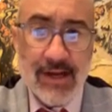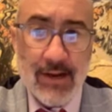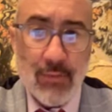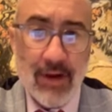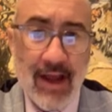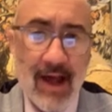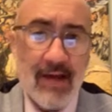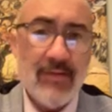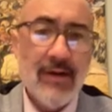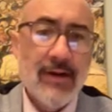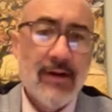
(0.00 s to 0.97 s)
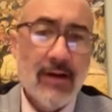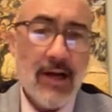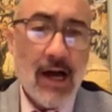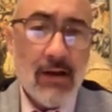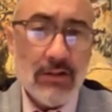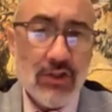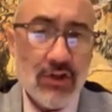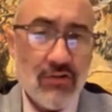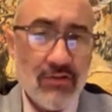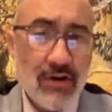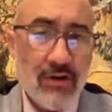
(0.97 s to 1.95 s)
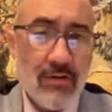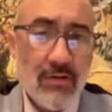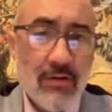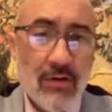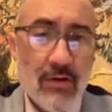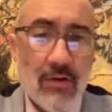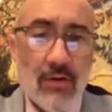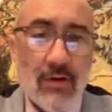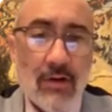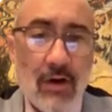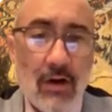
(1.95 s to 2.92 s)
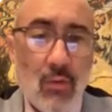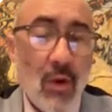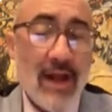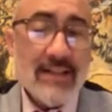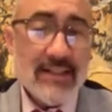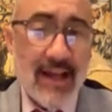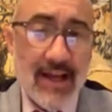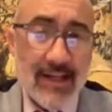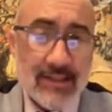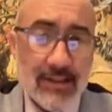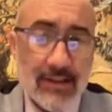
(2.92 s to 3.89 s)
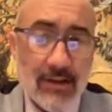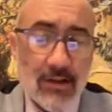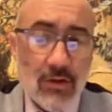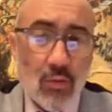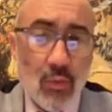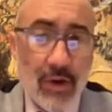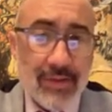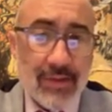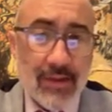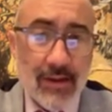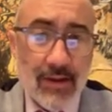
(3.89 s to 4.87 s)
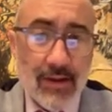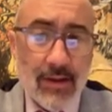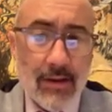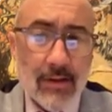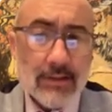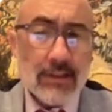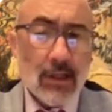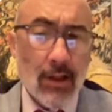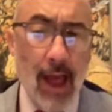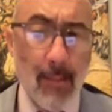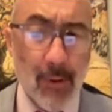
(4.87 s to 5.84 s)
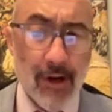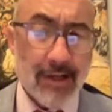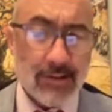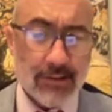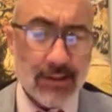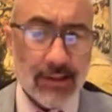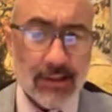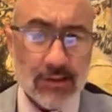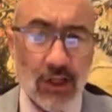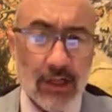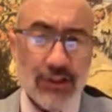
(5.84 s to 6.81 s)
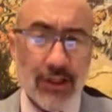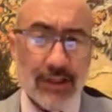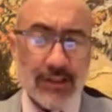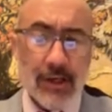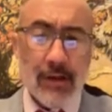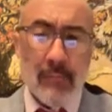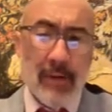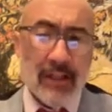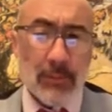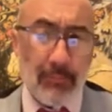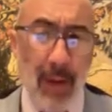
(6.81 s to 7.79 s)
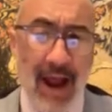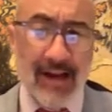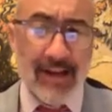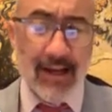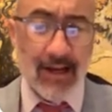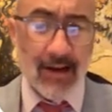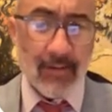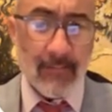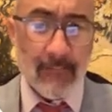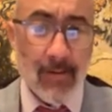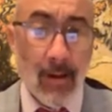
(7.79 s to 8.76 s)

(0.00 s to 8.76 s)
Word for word: Today, we have college and career uh, Wednesdays with celebrities such as Miss Bacon,